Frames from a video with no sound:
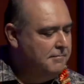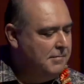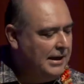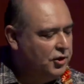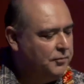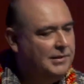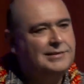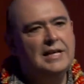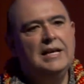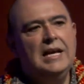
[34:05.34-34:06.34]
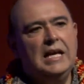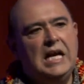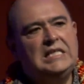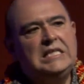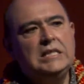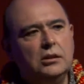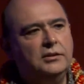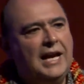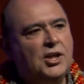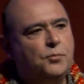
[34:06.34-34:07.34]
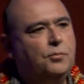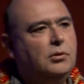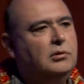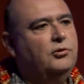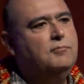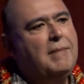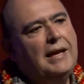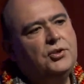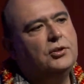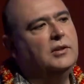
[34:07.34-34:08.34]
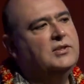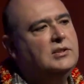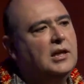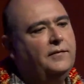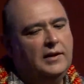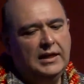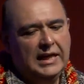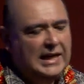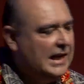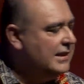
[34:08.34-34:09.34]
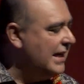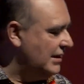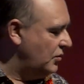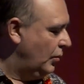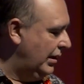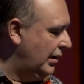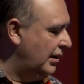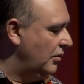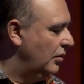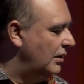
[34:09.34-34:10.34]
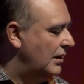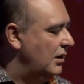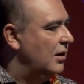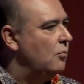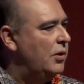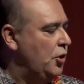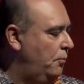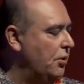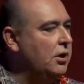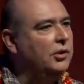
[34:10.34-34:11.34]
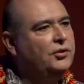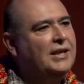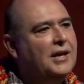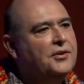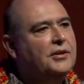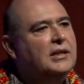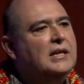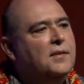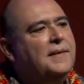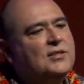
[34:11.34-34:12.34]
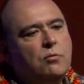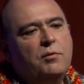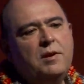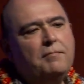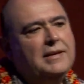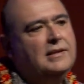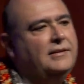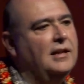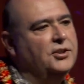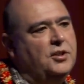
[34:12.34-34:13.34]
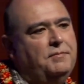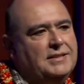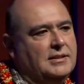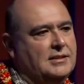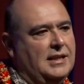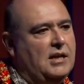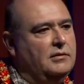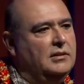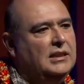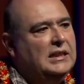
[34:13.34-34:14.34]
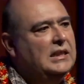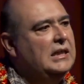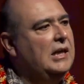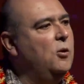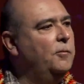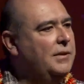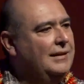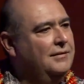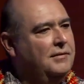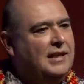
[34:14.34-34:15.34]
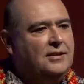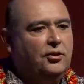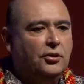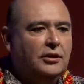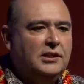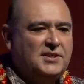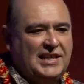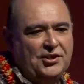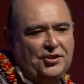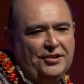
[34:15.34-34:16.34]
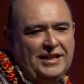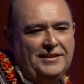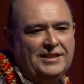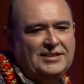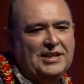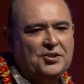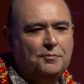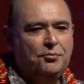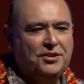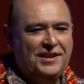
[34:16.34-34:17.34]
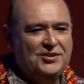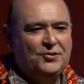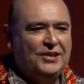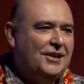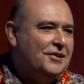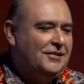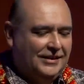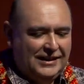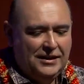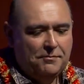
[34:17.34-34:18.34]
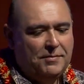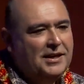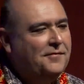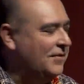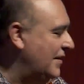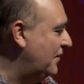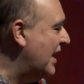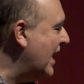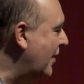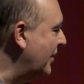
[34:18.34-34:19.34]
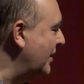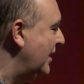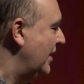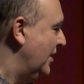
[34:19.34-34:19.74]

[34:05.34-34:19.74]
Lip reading: them, management, a single dashboard to manage all this stuff. And that's where, when you put it all together, that's what we mean by the intelligent business cloud. I hope that the earlier section and this section put things together, but if they haven't,